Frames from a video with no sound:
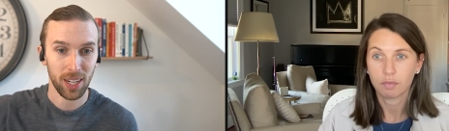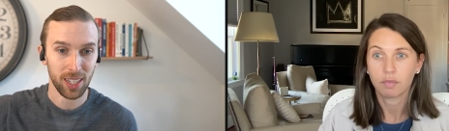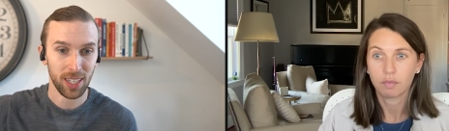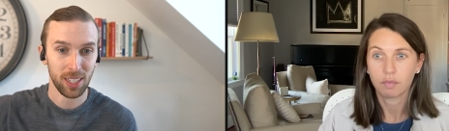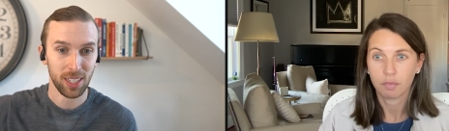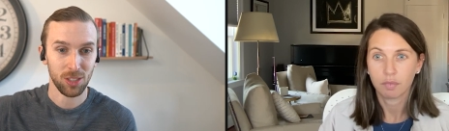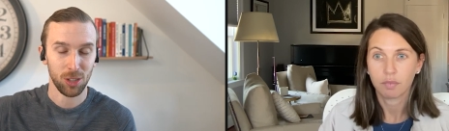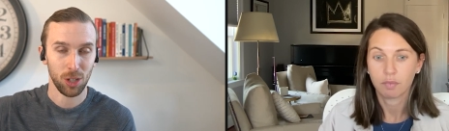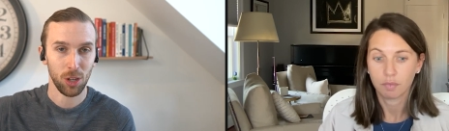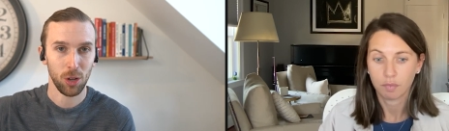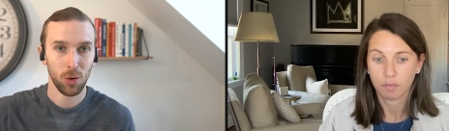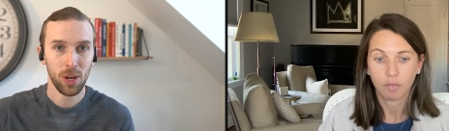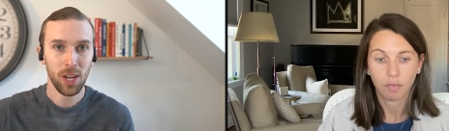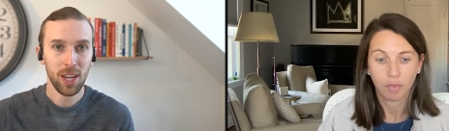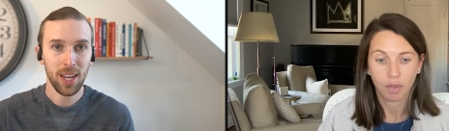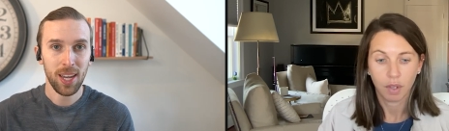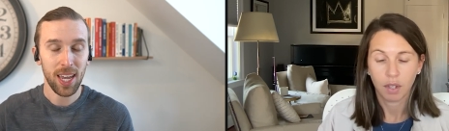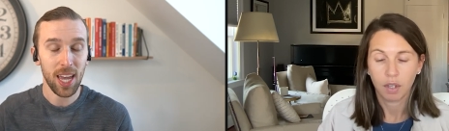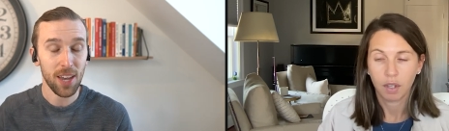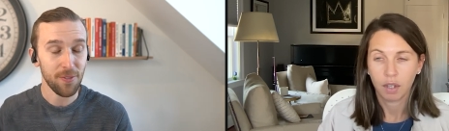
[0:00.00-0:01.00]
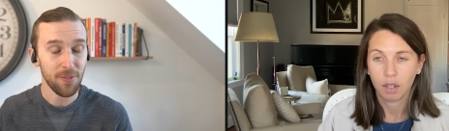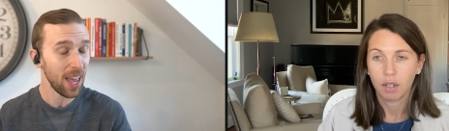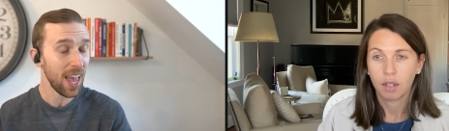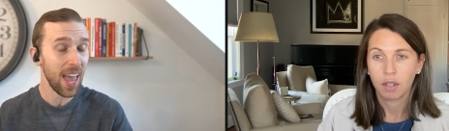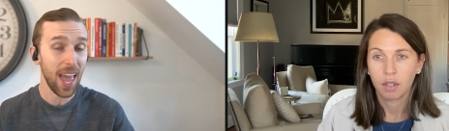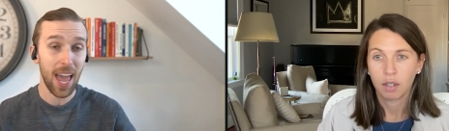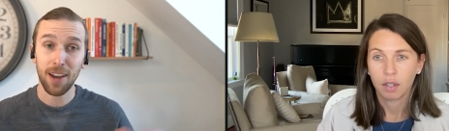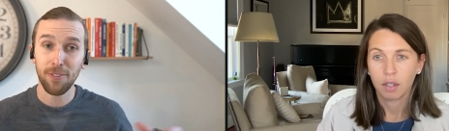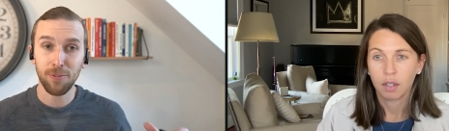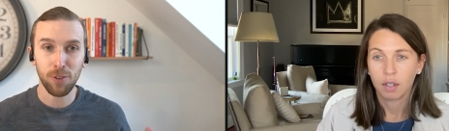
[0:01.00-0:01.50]
Speaker 1: And so if
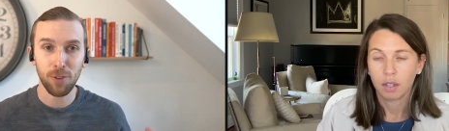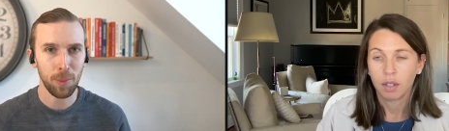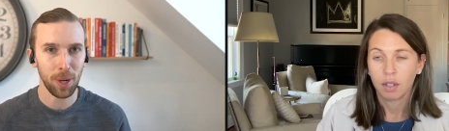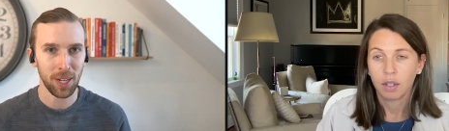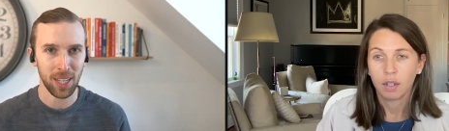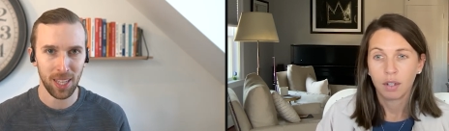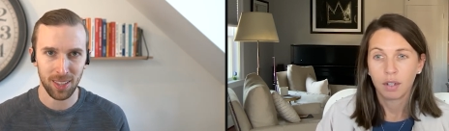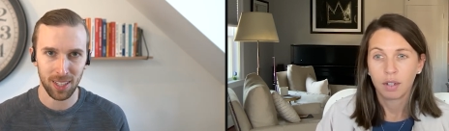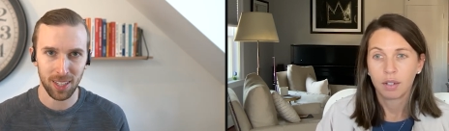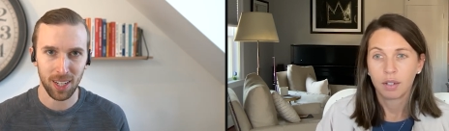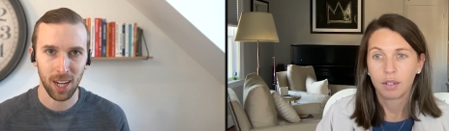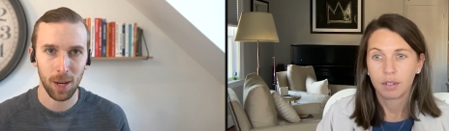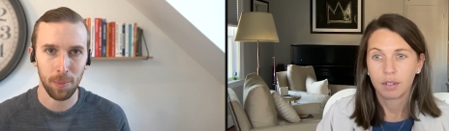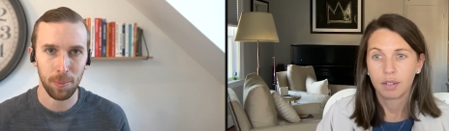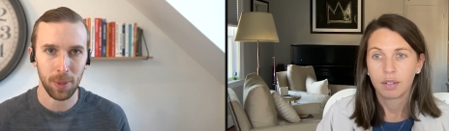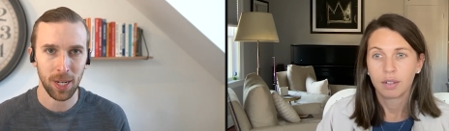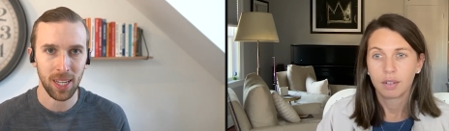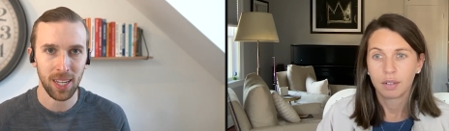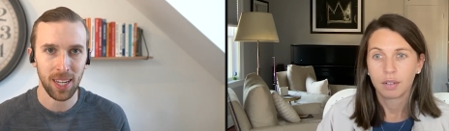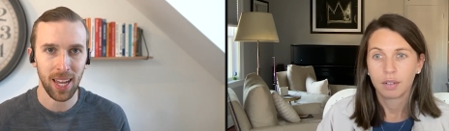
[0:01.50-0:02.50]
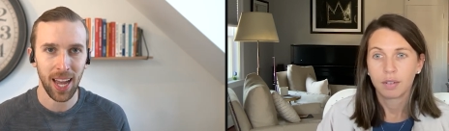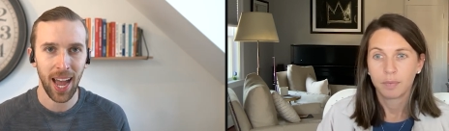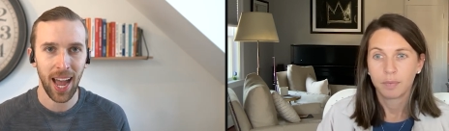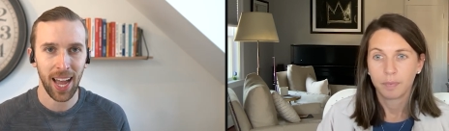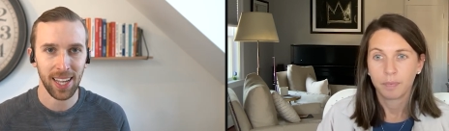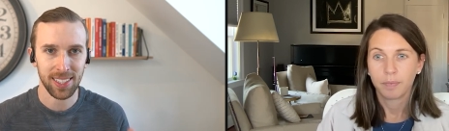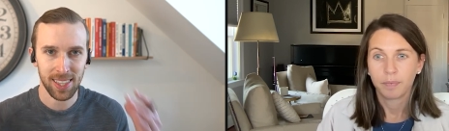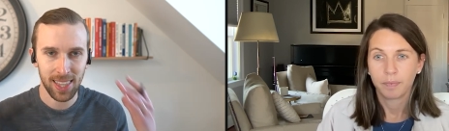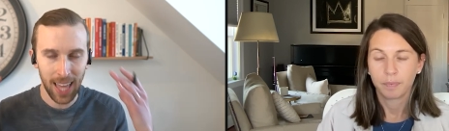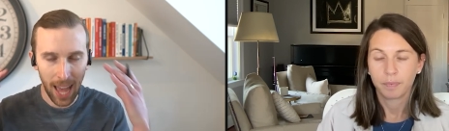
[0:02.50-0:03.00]
everybody at the company has
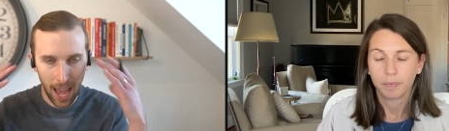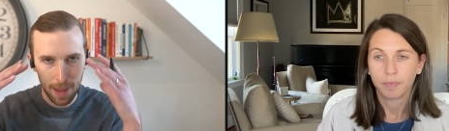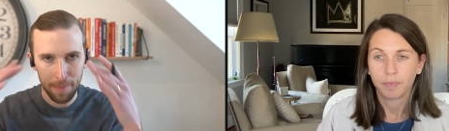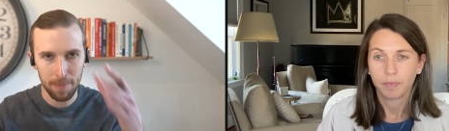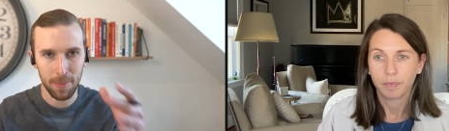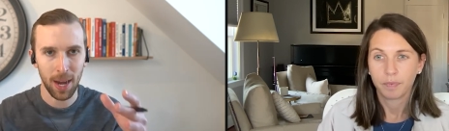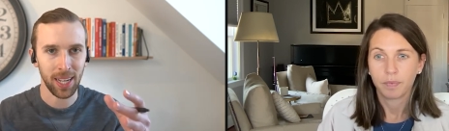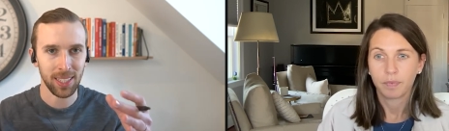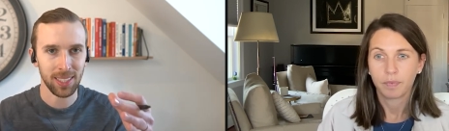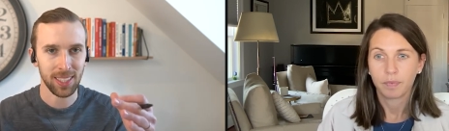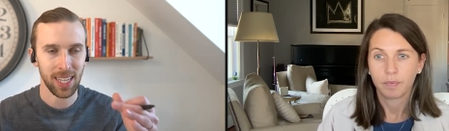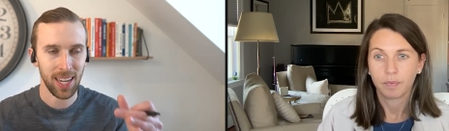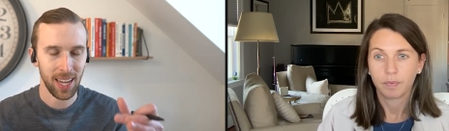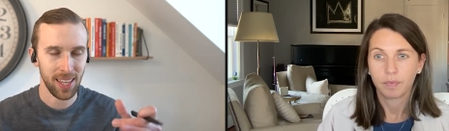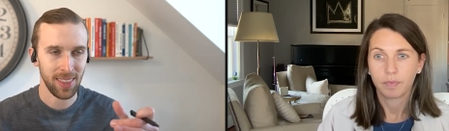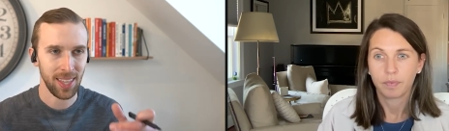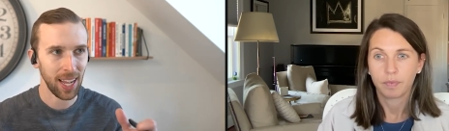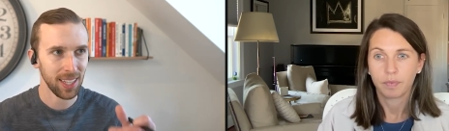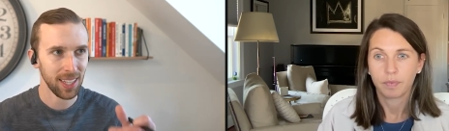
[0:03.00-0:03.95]
that mindset and that